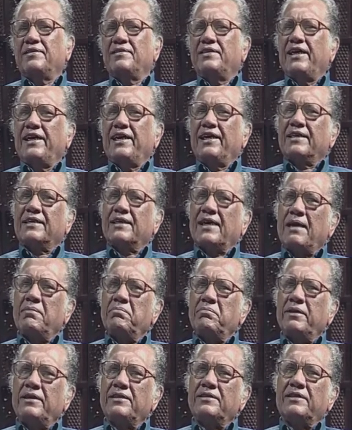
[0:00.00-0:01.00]
The
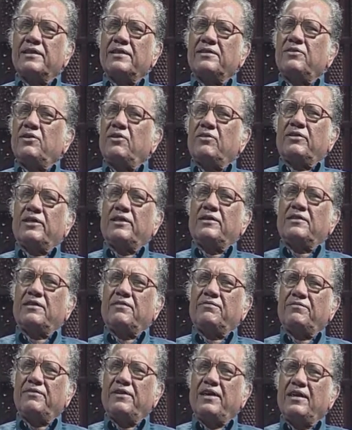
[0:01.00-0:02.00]
government did not
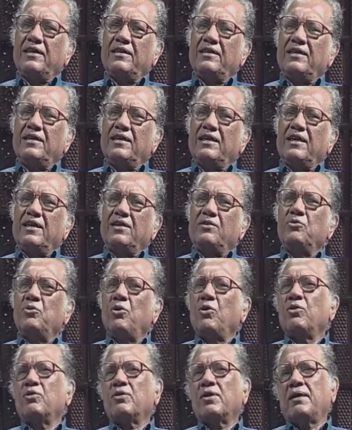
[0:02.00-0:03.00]
interfere.
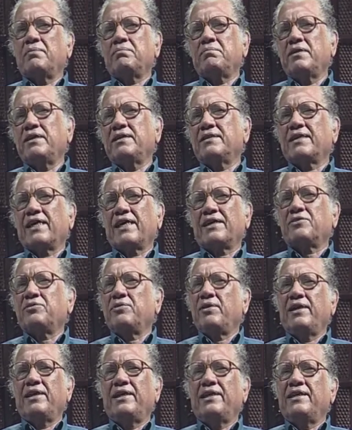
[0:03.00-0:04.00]
No government
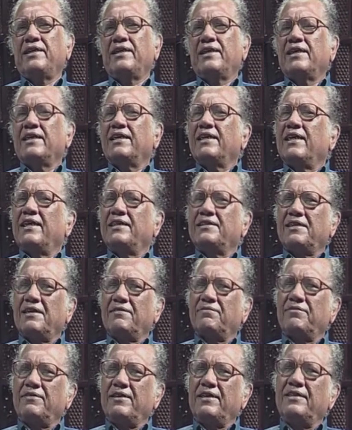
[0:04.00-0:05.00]
actually
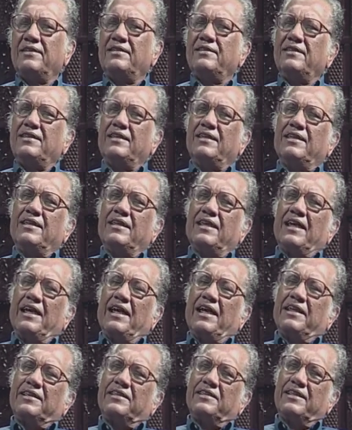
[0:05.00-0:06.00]
interfered.
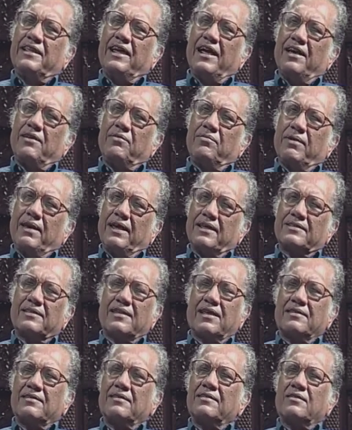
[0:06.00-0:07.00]
There were
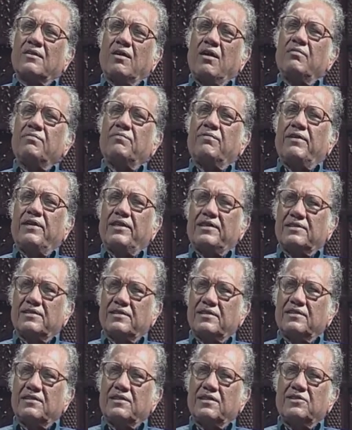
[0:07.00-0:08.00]
certain
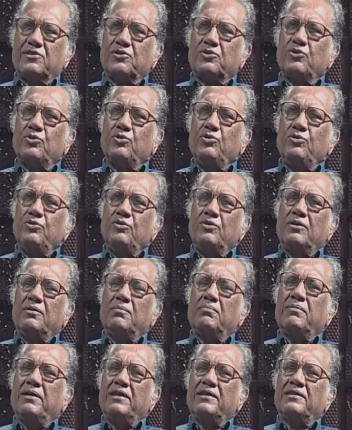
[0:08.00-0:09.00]
conflicts, it is true,
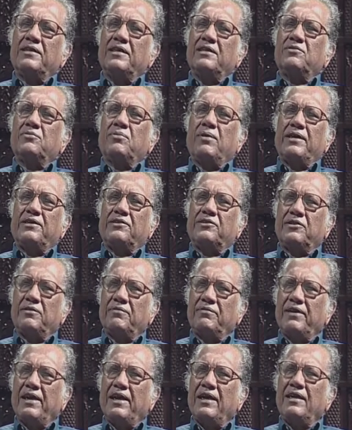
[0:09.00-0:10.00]
but these were
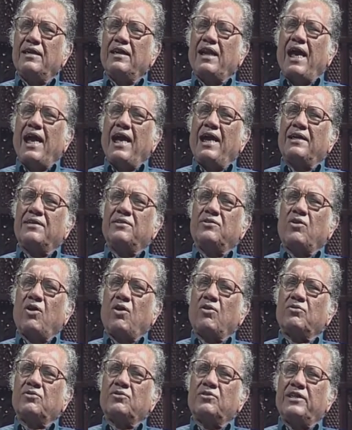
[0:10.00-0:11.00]
trivial and
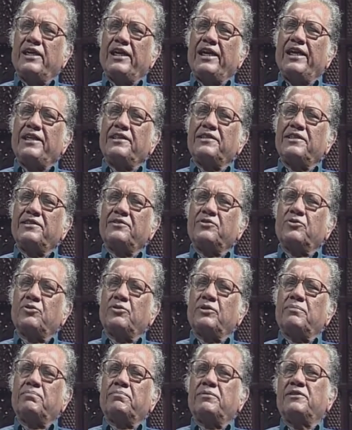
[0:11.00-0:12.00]
not related to
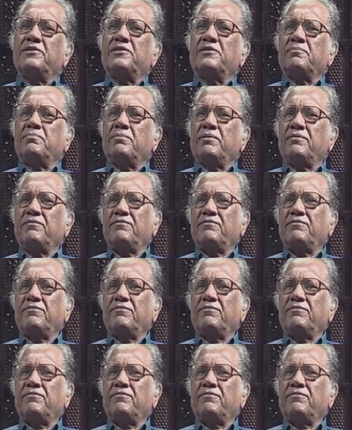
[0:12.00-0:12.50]
the principal